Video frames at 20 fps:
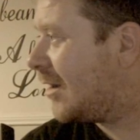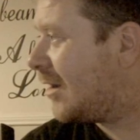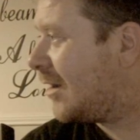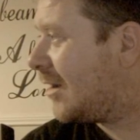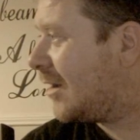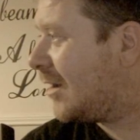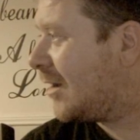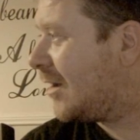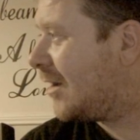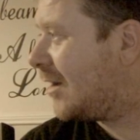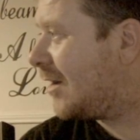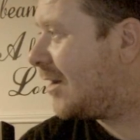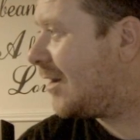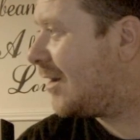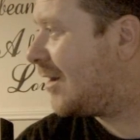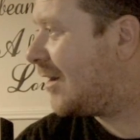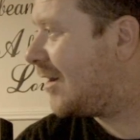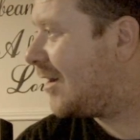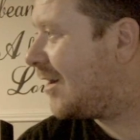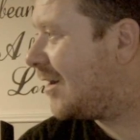
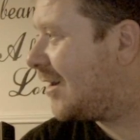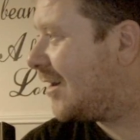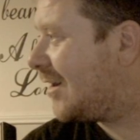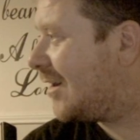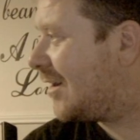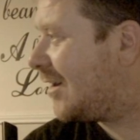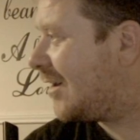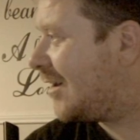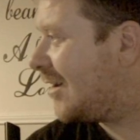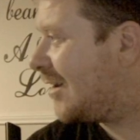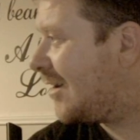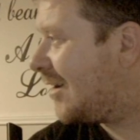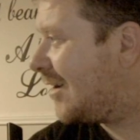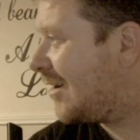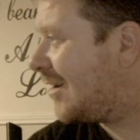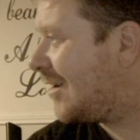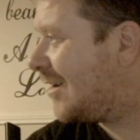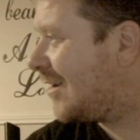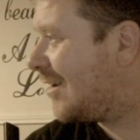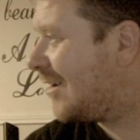
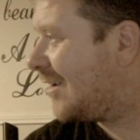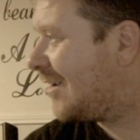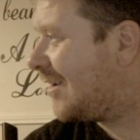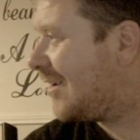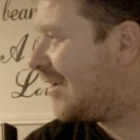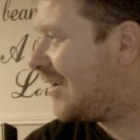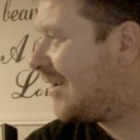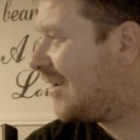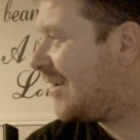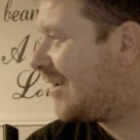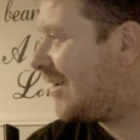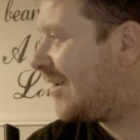Nobody speaks.